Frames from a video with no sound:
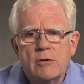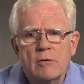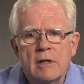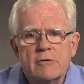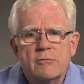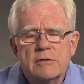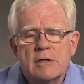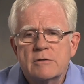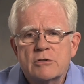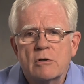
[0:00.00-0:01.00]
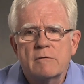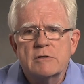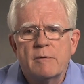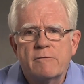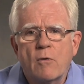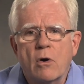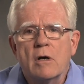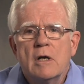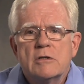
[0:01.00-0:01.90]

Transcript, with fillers: your electric service before,